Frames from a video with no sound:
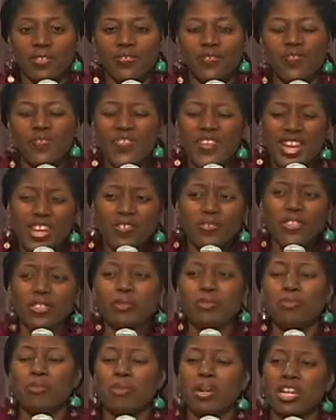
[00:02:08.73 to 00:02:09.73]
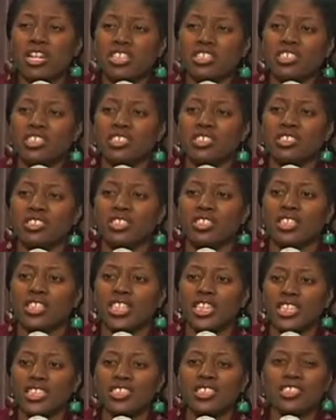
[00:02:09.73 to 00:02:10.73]
very much
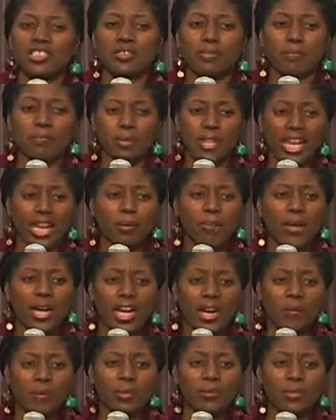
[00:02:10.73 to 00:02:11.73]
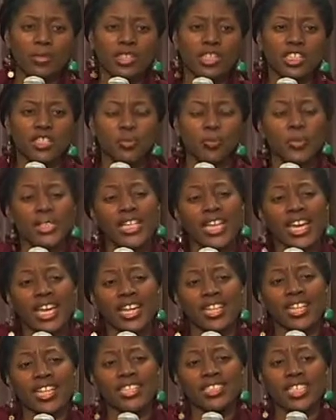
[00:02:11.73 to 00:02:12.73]
into Black Power because we
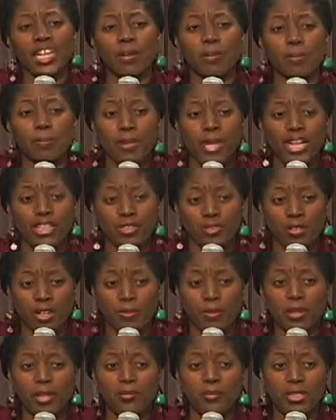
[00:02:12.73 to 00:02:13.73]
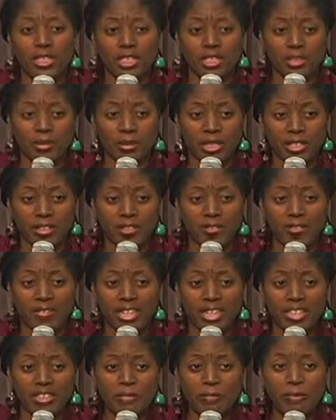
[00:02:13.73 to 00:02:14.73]
had as our backdrop Public Enemy,
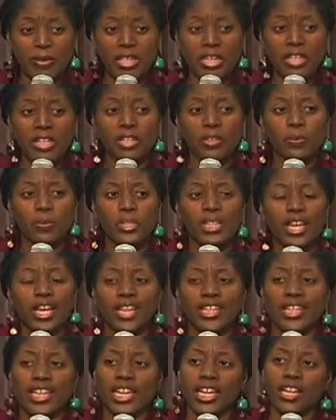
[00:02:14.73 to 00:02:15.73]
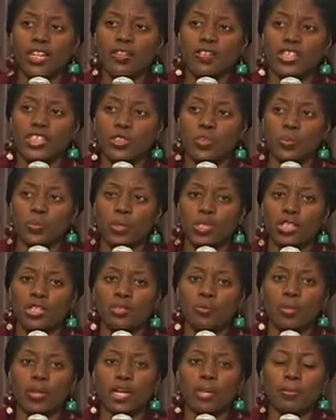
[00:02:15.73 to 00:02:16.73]
right? We had
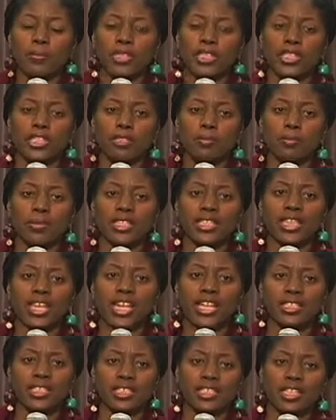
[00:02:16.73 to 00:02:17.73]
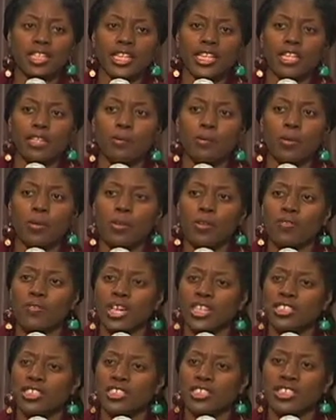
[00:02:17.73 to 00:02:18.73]
KRS-One, Public Enemy, X-Clan, Poor
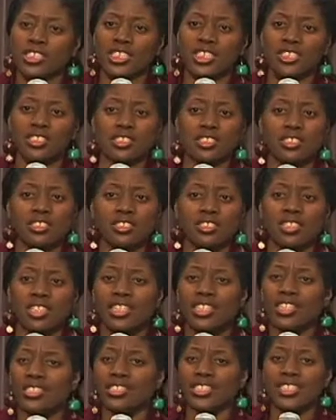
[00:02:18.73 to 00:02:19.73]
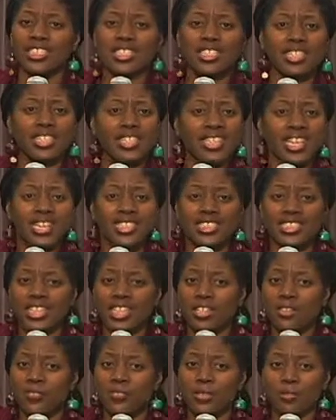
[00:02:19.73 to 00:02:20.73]
Righteous Teachers. Does any of that
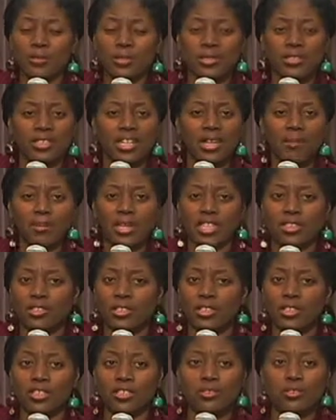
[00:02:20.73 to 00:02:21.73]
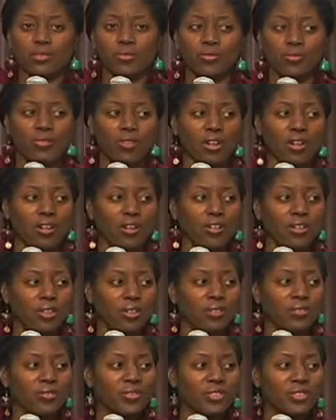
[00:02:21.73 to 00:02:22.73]
sound familiar? I'm not talking too far
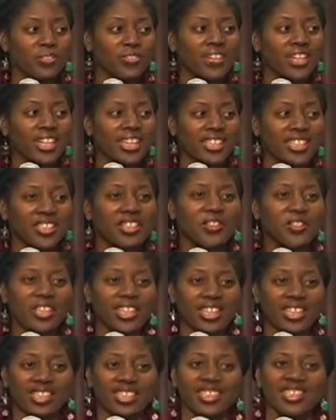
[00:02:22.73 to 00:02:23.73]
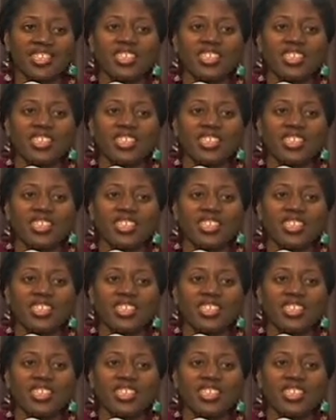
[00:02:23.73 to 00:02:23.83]
over, right? Okay.